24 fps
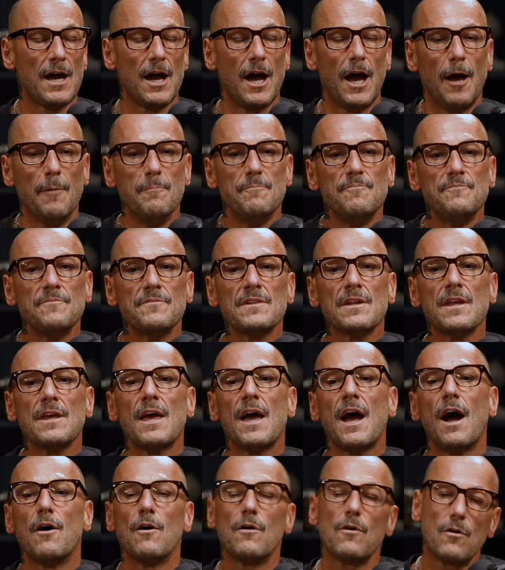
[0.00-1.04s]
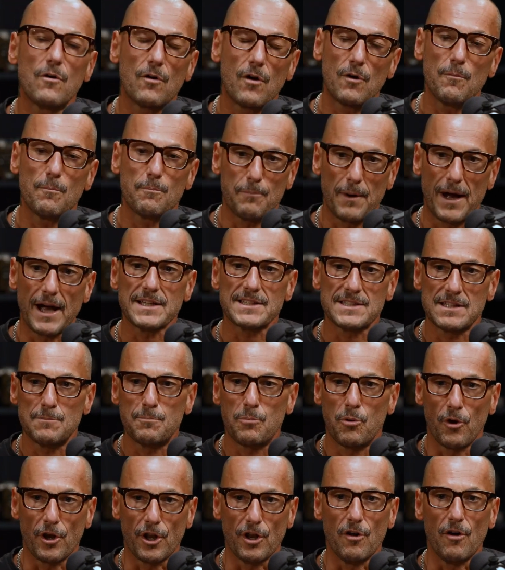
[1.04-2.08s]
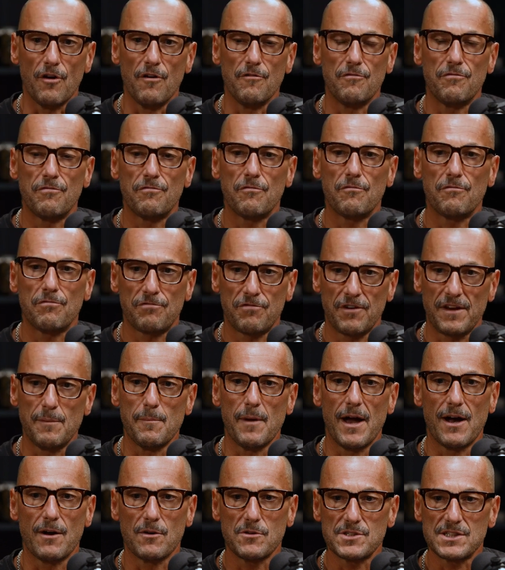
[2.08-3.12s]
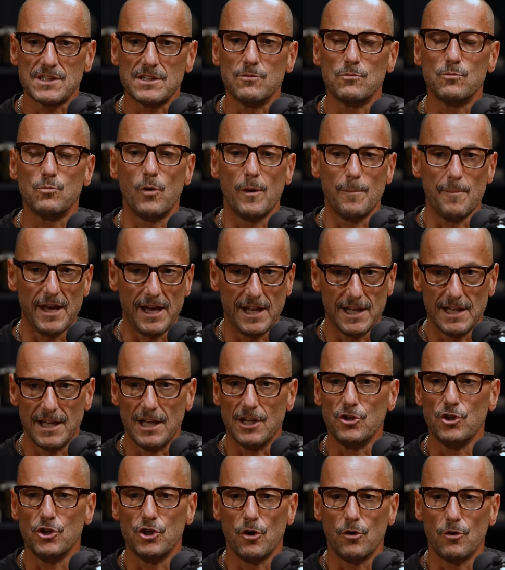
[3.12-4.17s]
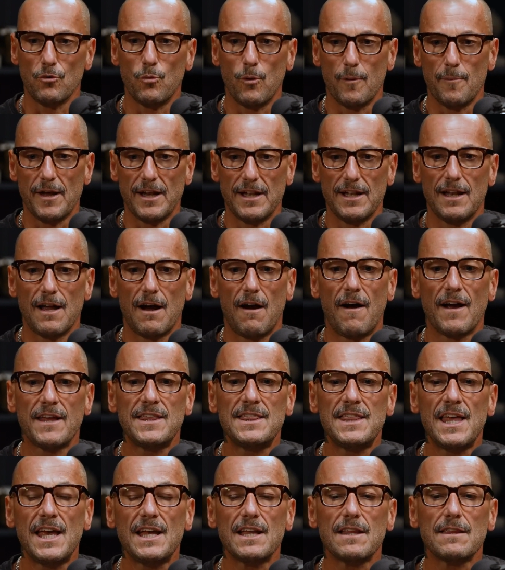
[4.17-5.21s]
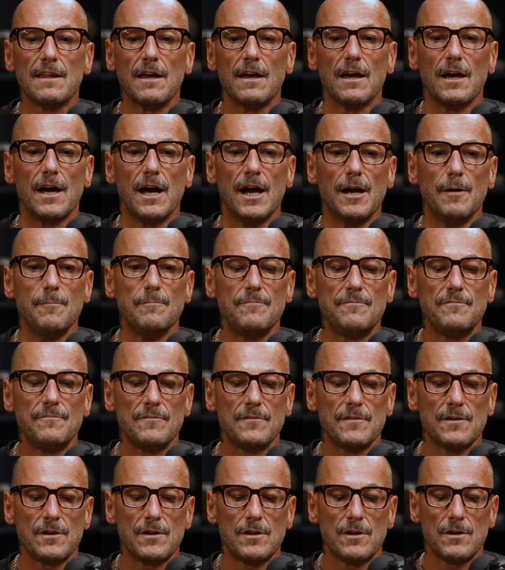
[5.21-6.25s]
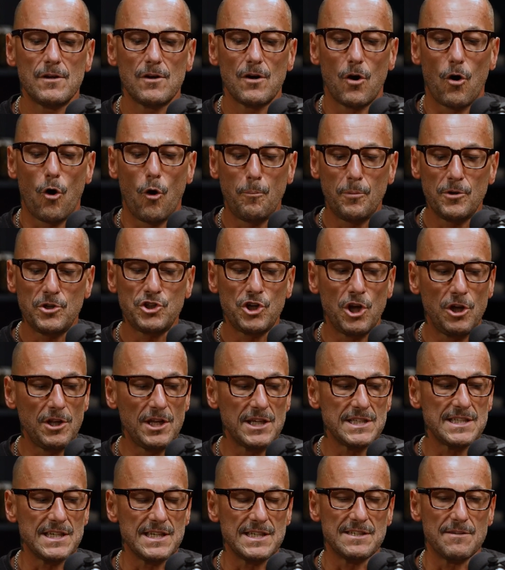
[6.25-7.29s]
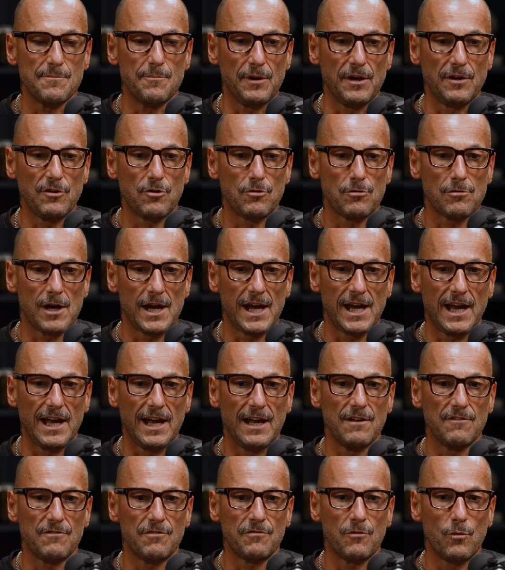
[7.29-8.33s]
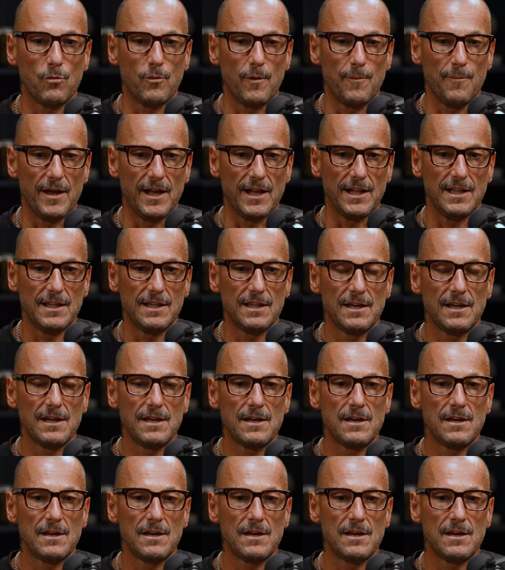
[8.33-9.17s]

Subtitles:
Back to the point of females and women and young women, I think that opportunities have been created for women